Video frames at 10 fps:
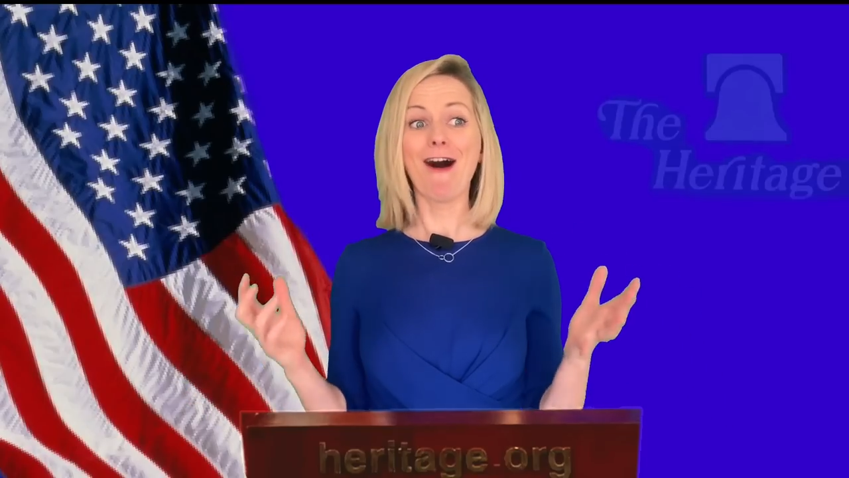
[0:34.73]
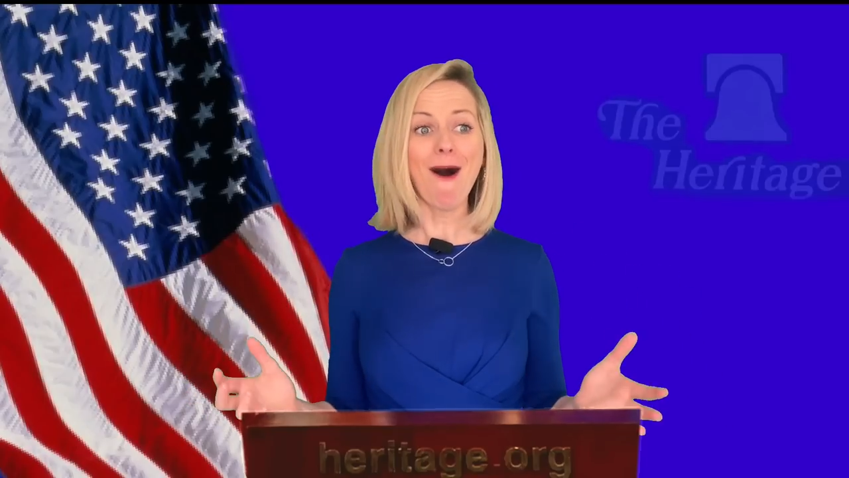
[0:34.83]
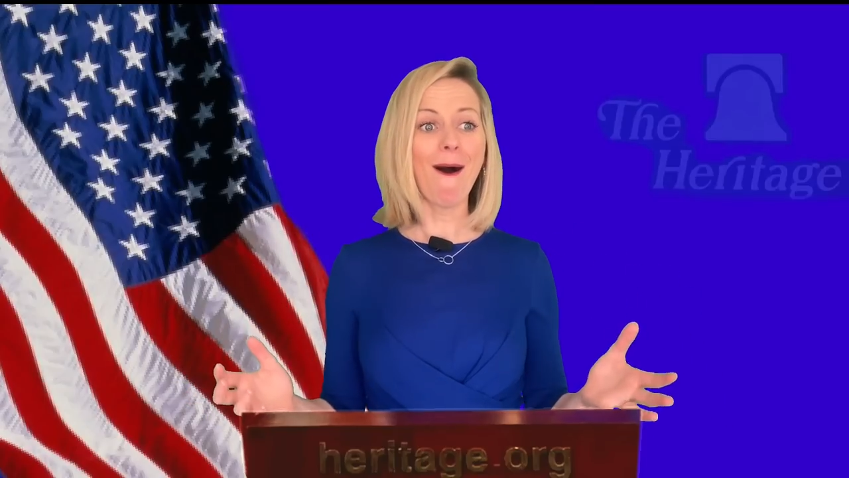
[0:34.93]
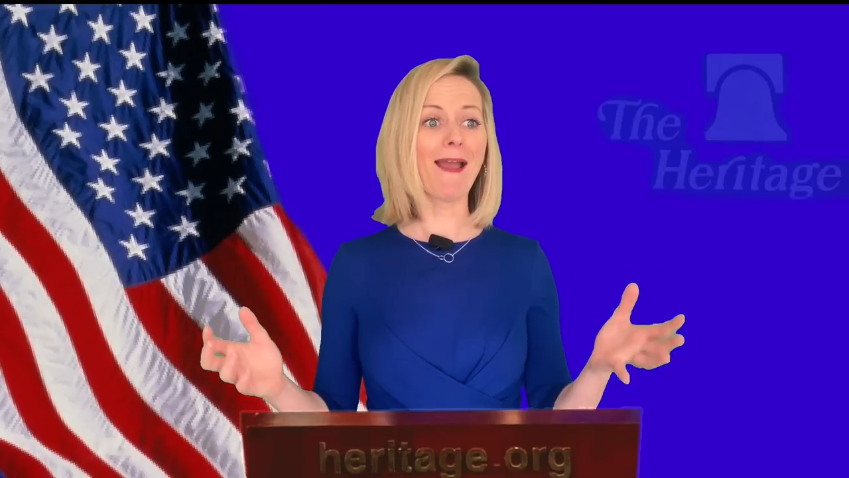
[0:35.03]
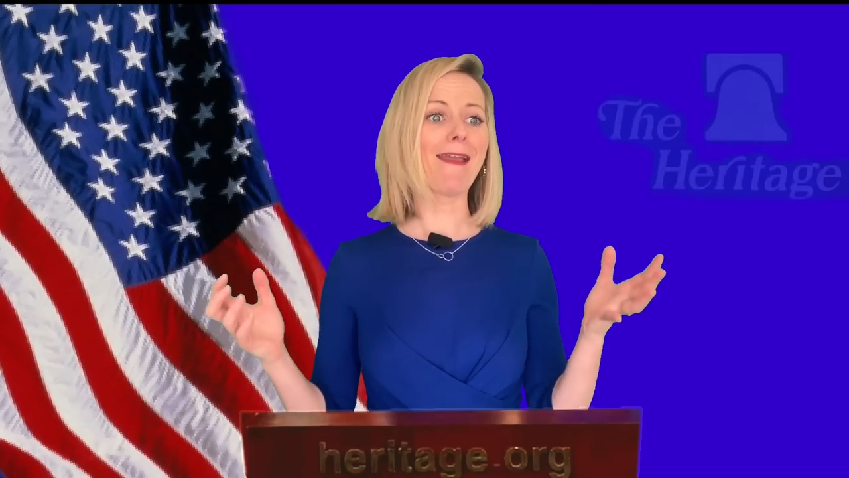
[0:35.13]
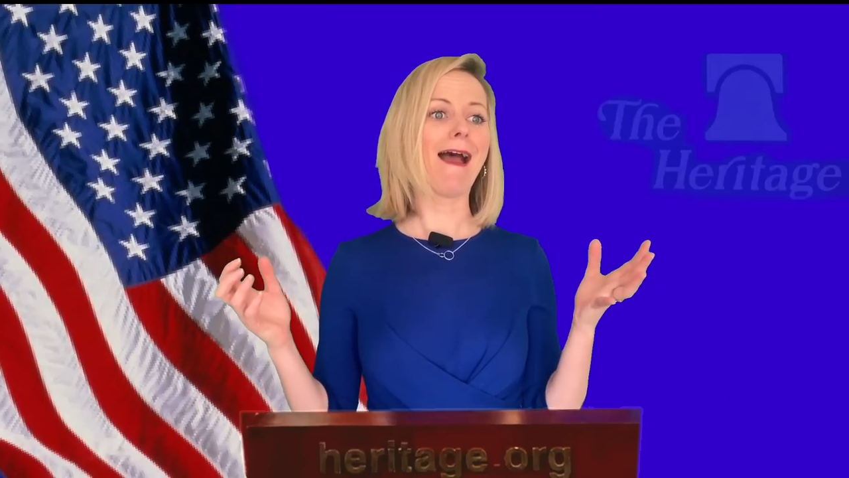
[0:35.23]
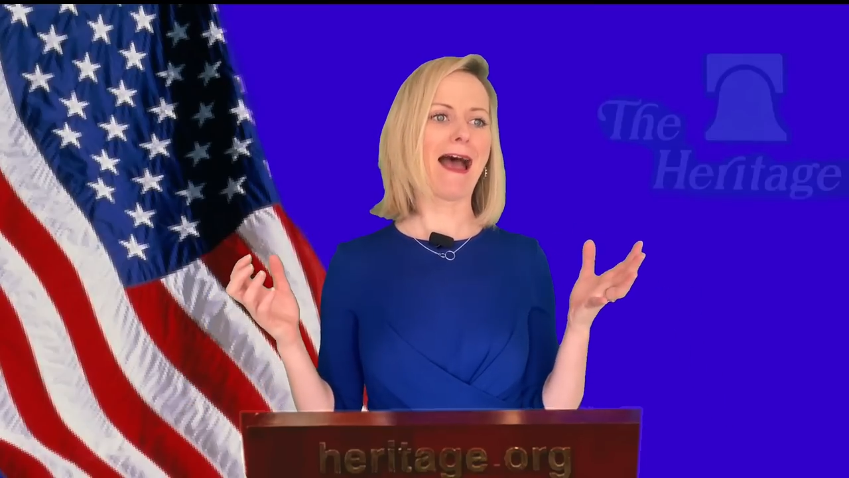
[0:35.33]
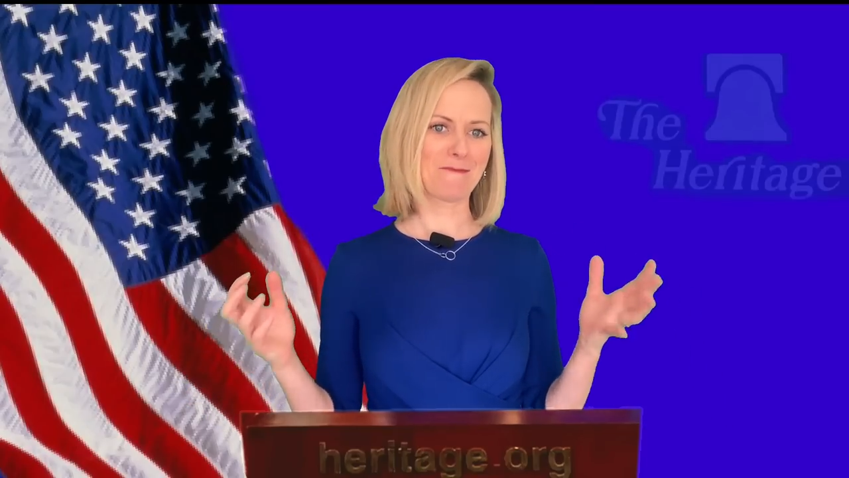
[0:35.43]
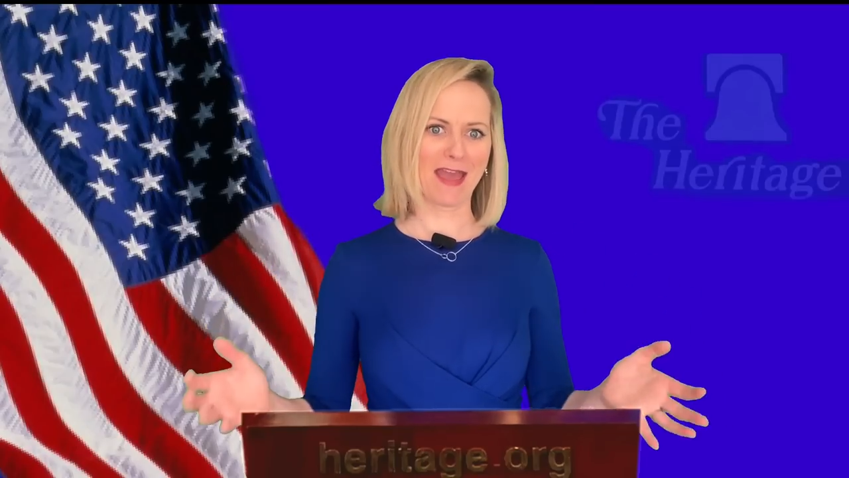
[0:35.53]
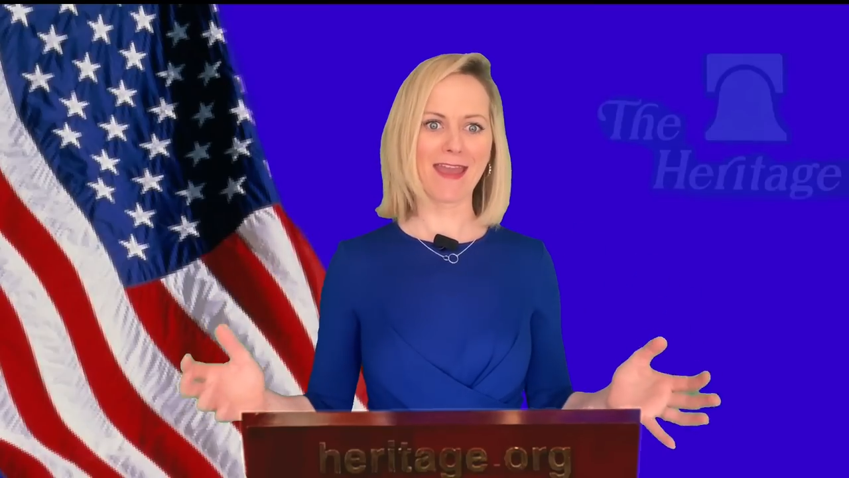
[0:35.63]
I
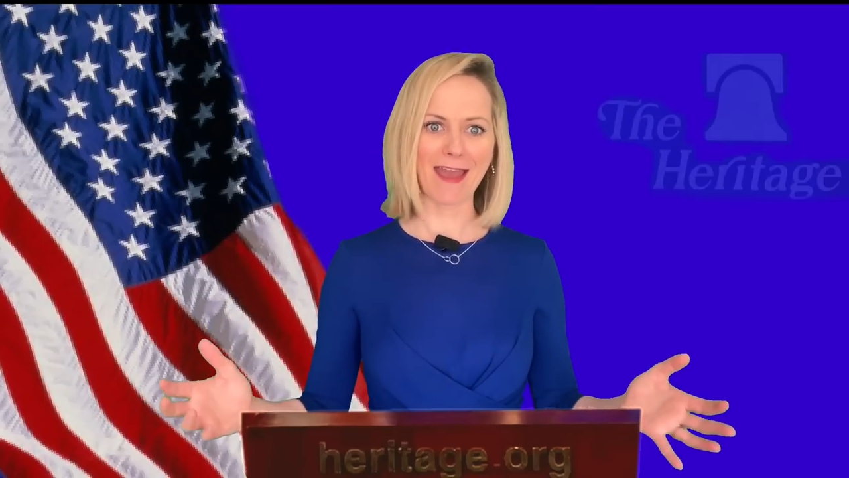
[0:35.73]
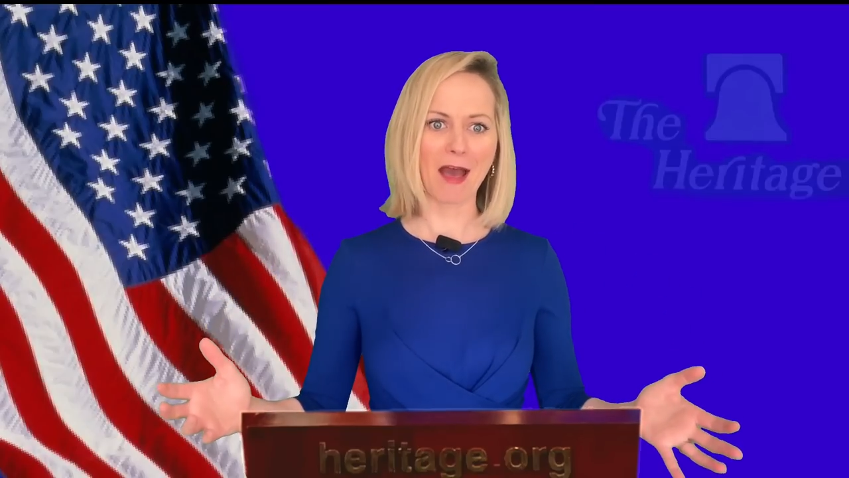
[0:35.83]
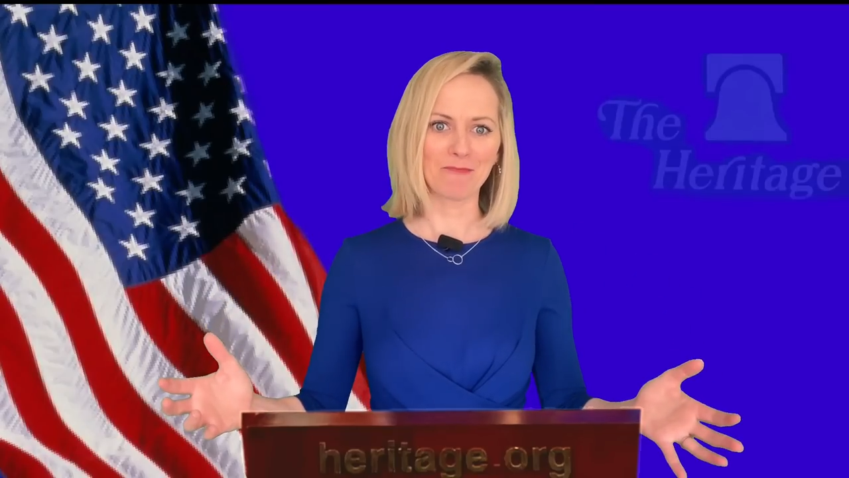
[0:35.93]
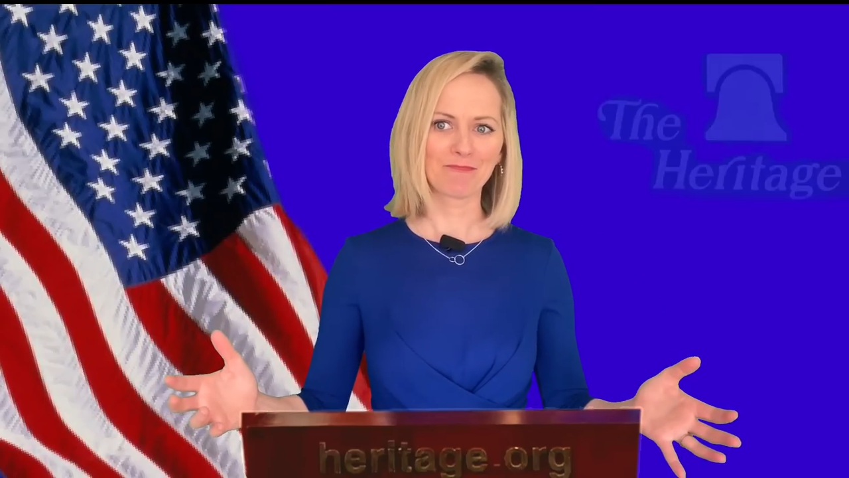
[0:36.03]
am here.